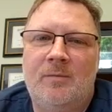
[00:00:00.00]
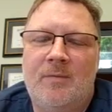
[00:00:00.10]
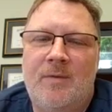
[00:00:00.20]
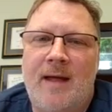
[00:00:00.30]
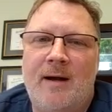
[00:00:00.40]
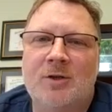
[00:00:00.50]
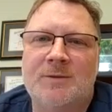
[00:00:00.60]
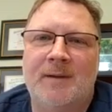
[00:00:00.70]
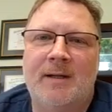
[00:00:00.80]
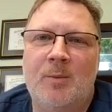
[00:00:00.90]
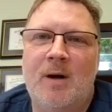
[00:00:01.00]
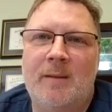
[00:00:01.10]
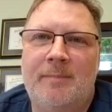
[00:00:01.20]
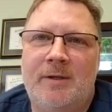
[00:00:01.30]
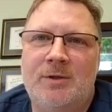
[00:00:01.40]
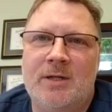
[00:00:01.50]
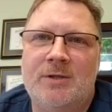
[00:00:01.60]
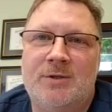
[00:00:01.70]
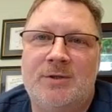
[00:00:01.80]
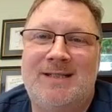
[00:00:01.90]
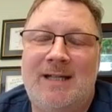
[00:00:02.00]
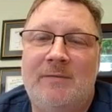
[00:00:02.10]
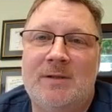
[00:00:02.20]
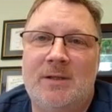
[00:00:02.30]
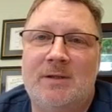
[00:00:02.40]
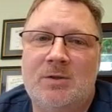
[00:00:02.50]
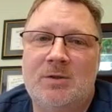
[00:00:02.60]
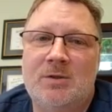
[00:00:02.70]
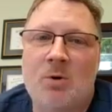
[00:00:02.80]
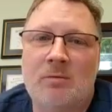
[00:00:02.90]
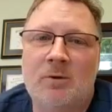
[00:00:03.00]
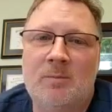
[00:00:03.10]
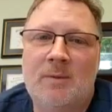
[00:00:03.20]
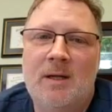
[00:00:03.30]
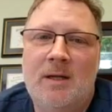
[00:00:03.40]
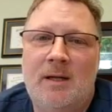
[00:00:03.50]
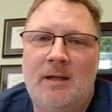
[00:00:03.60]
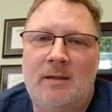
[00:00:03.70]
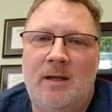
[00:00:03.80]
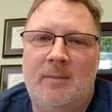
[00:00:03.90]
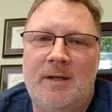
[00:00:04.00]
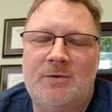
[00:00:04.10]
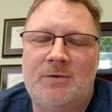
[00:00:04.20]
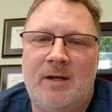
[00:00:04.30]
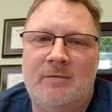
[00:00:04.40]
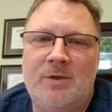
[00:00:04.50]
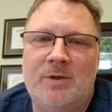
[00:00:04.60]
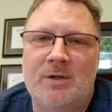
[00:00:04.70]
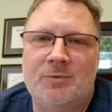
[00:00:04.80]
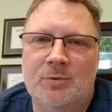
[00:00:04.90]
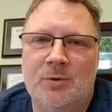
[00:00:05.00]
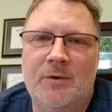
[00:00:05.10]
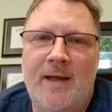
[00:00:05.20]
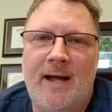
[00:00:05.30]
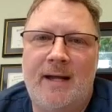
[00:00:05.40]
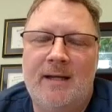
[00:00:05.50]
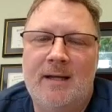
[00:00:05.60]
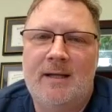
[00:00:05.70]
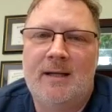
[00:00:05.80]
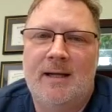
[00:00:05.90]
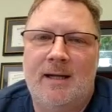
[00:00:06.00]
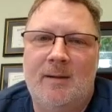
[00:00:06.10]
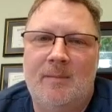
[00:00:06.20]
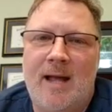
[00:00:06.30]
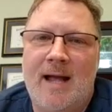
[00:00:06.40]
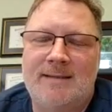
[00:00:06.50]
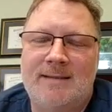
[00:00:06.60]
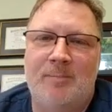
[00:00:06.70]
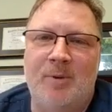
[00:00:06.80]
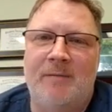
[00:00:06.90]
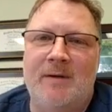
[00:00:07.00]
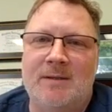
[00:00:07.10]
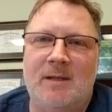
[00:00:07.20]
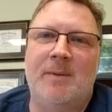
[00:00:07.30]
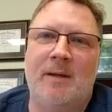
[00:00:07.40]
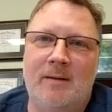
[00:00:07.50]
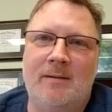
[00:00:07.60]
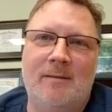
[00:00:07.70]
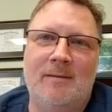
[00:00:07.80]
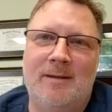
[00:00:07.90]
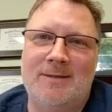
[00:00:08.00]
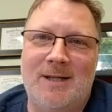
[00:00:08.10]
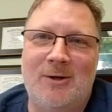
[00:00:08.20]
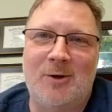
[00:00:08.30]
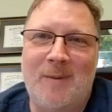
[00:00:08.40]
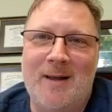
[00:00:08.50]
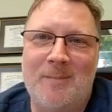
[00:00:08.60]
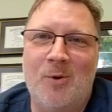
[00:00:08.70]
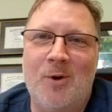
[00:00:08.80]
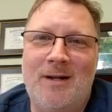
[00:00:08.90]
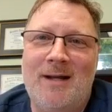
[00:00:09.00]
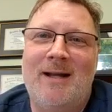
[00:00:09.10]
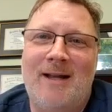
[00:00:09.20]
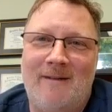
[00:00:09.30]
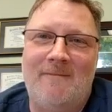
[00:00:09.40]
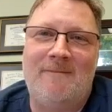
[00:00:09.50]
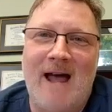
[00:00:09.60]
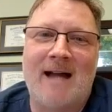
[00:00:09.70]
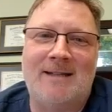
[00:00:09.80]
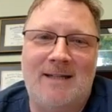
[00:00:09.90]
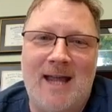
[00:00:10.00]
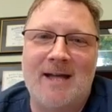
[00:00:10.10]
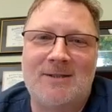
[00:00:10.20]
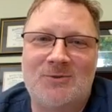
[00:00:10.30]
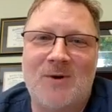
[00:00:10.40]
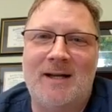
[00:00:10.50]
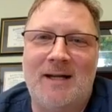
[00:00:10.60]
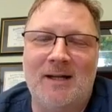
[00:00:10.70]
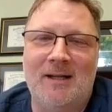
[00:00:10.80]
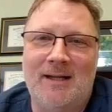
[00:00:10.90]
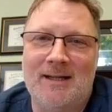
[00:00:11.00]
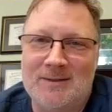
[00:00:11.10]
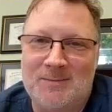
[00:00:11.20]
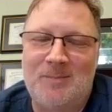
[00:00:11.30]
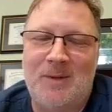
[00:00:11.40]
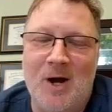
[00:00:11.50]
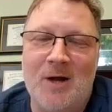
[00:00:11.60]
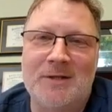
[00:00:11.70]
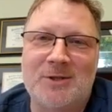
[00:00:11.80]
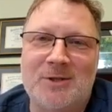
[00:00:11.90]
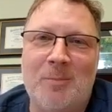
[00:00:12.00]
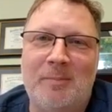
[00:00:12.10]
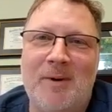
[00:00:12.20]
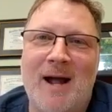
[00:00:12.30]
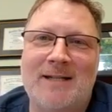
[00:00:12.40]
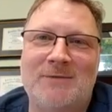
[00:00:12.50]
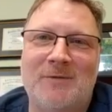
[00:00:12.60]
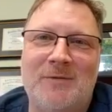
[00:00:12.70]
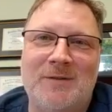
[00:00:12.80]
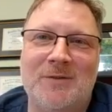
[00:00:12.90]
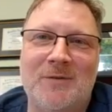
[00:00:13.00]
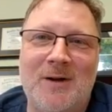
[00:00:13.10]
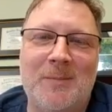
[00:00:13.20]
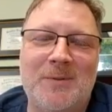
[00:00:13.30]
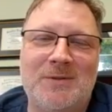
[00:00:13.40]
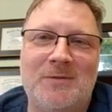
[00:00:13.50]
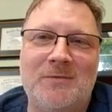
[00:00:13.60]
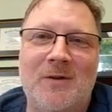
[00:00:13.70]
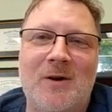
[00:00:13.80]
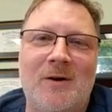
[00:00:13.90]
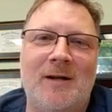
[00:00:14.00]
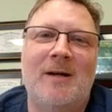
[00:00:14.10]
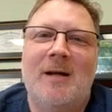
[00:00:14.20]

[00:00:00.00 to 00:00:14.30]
that ultimately wound up in Judge Stevenson's courtroom. The administrative judge ruled that, as had previously been considered by the board, in fact, yes, dry needling is beyond the scope of practice for physical therapists in Florida,